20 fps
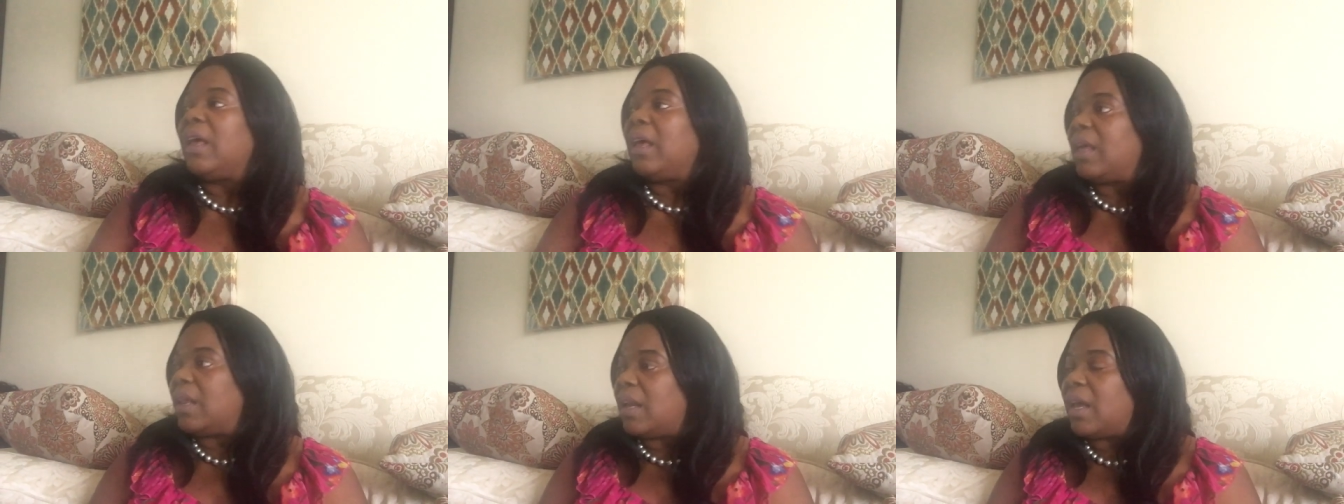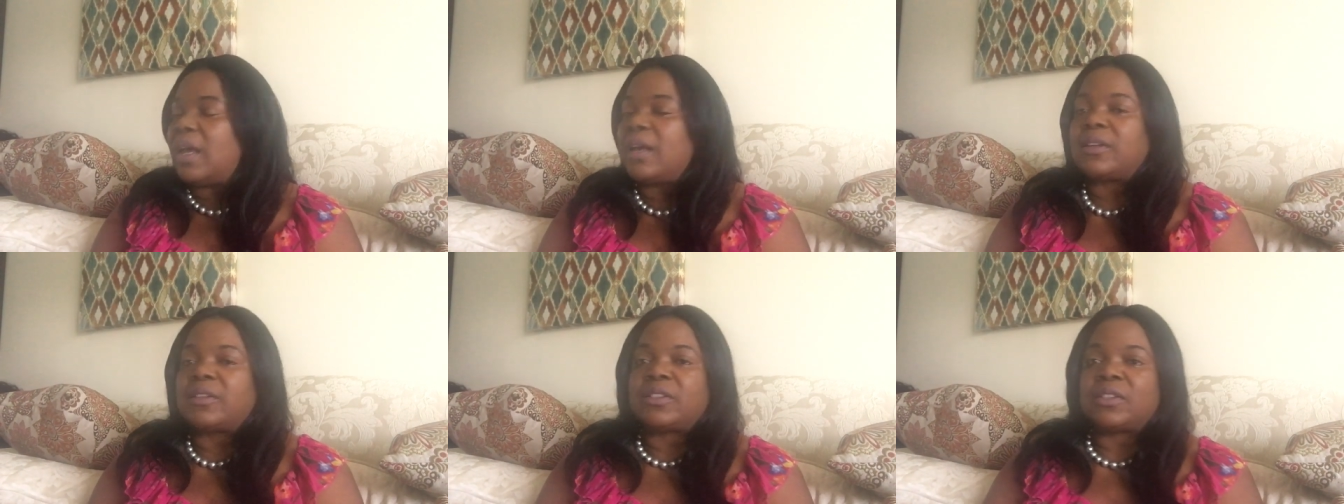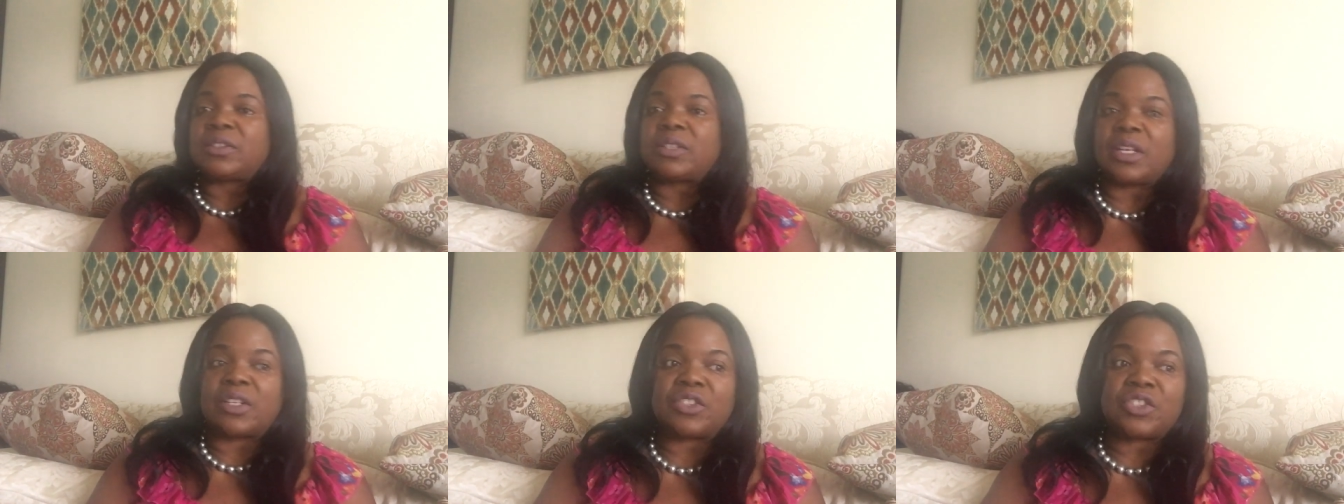and
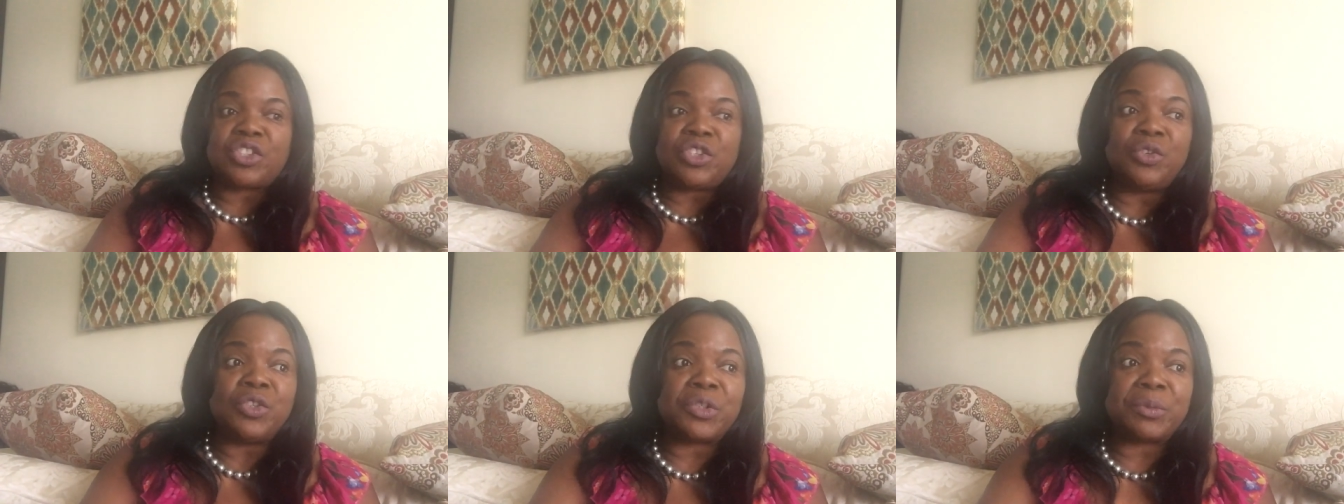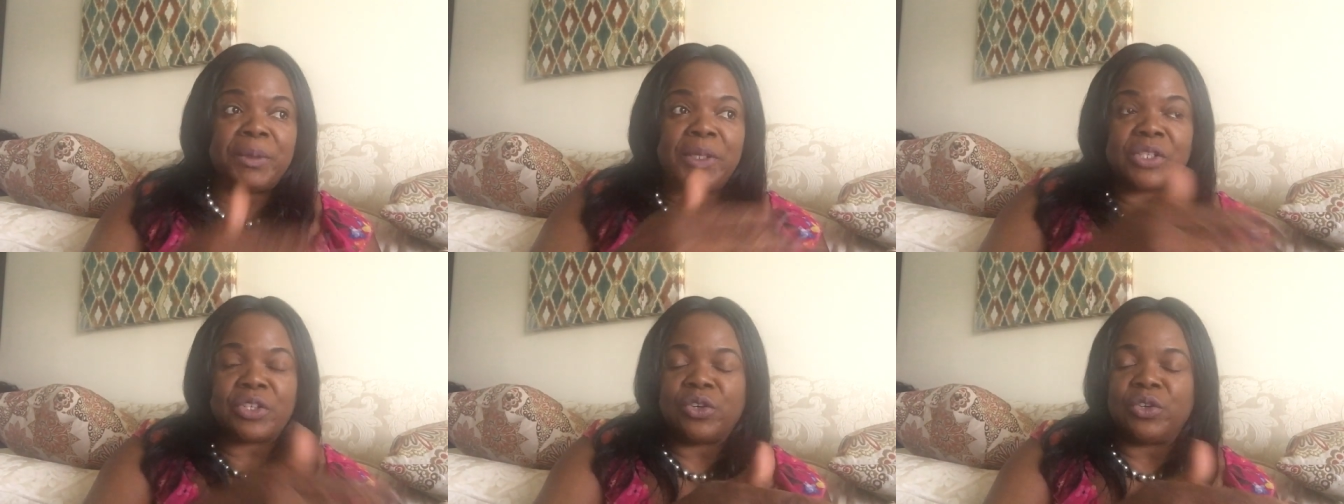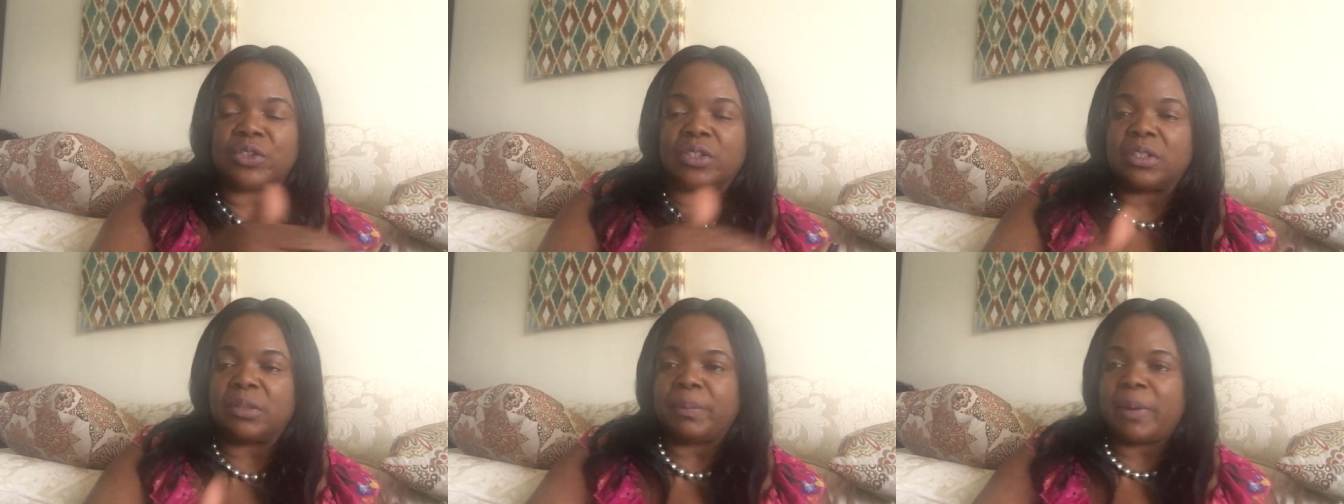ask, excuse me, to
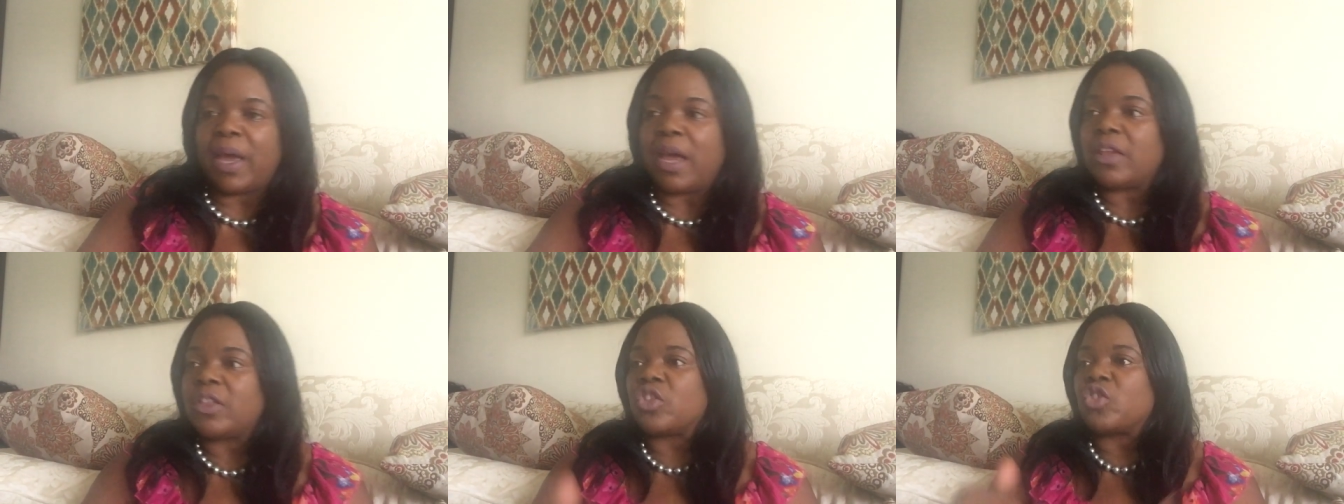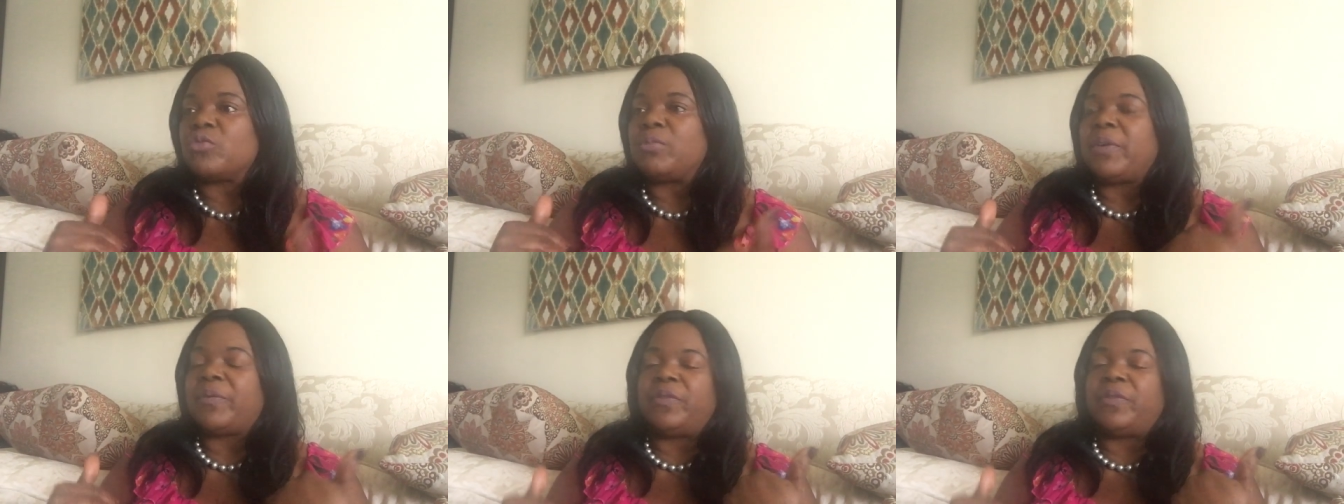go to the bathroom